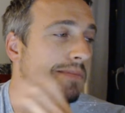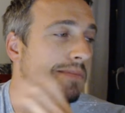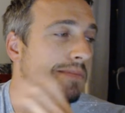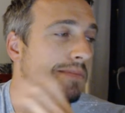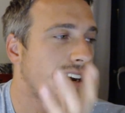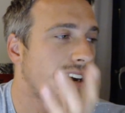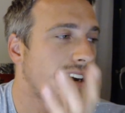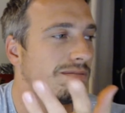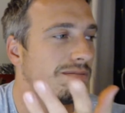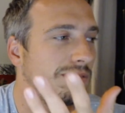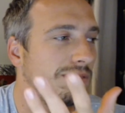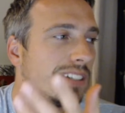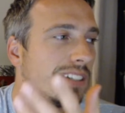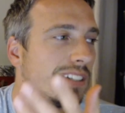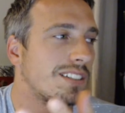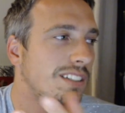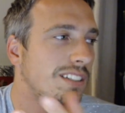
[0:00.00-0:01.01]
mean,
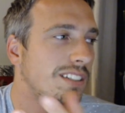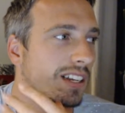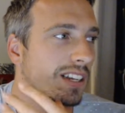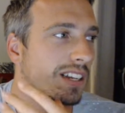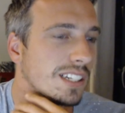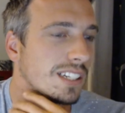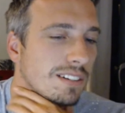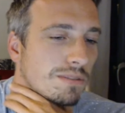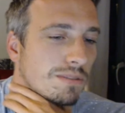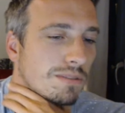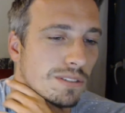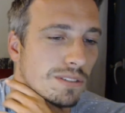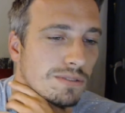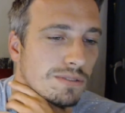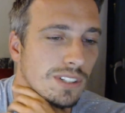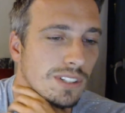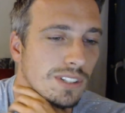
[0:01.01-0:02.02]
not that it would
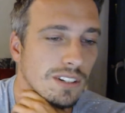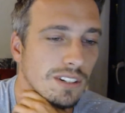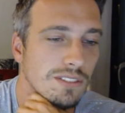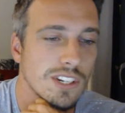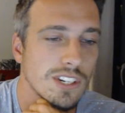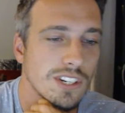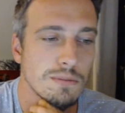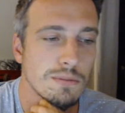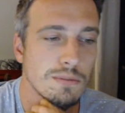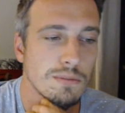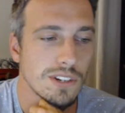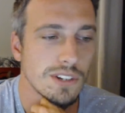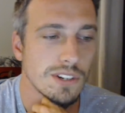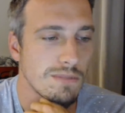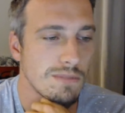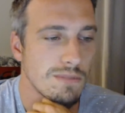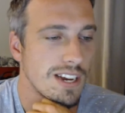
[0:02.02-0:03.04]
have, you know, changed much
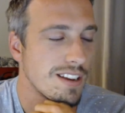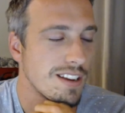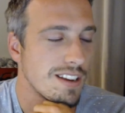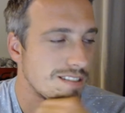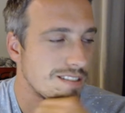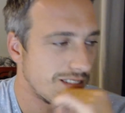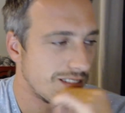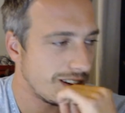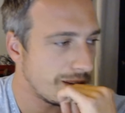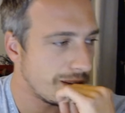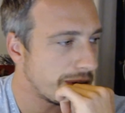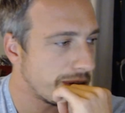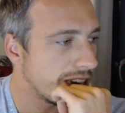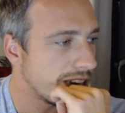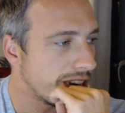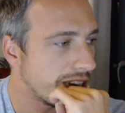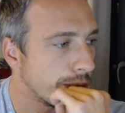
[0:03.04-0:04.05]
of my
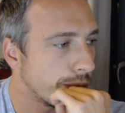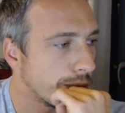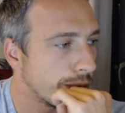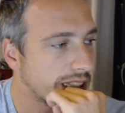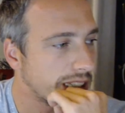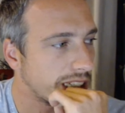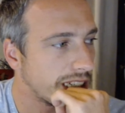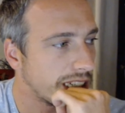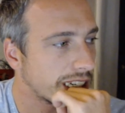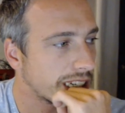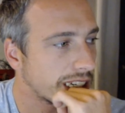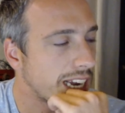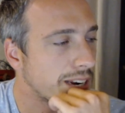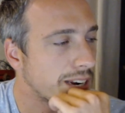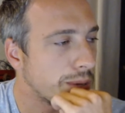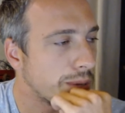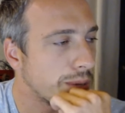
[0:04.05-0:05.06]
opinion, but it
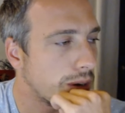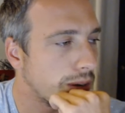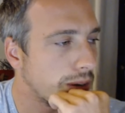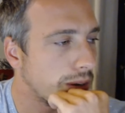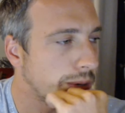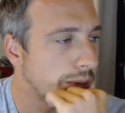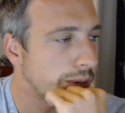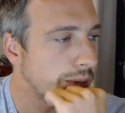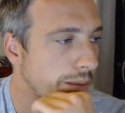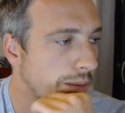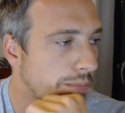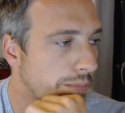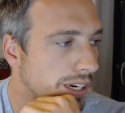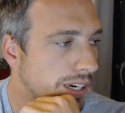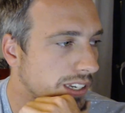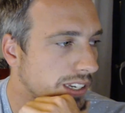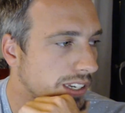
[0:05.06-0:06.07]
kind of blew up,
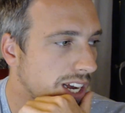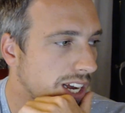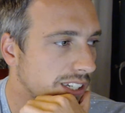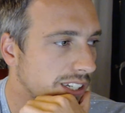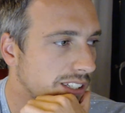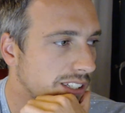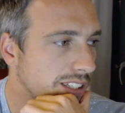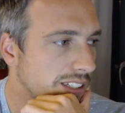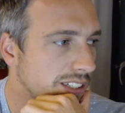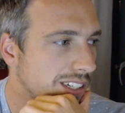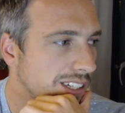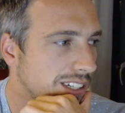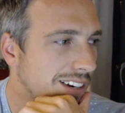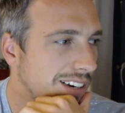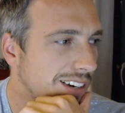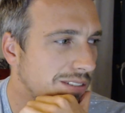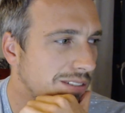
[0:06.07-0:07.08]
and it's not.
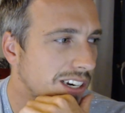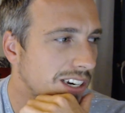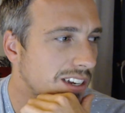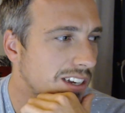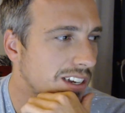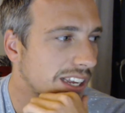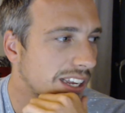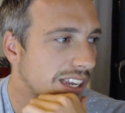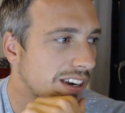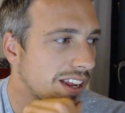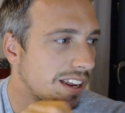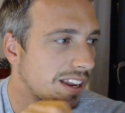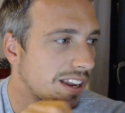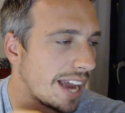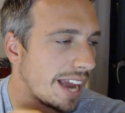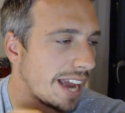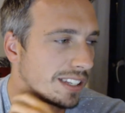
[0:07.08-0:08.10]
I don't want to like
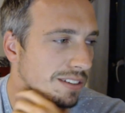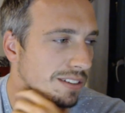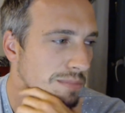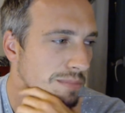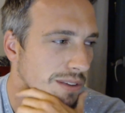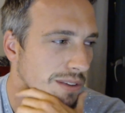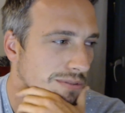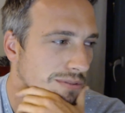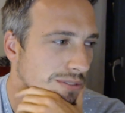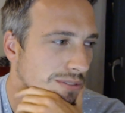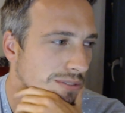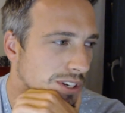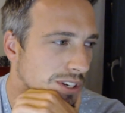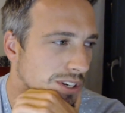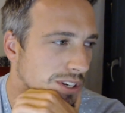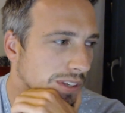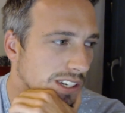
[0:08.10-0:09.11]
an active beef or
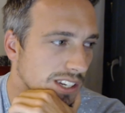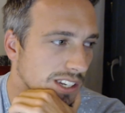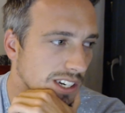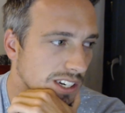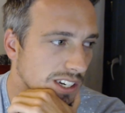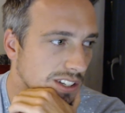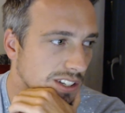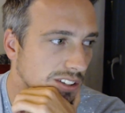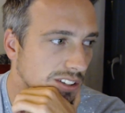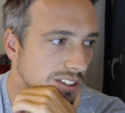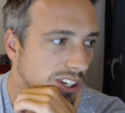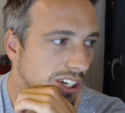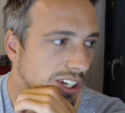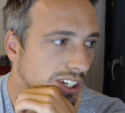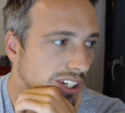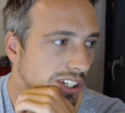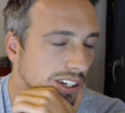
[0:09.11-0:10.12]
something, because I just,
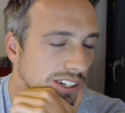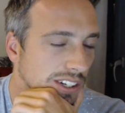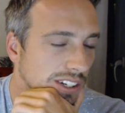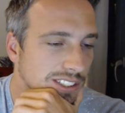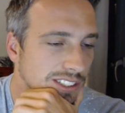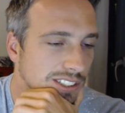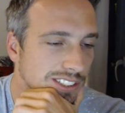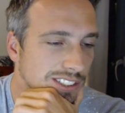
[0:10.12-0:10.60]
you know,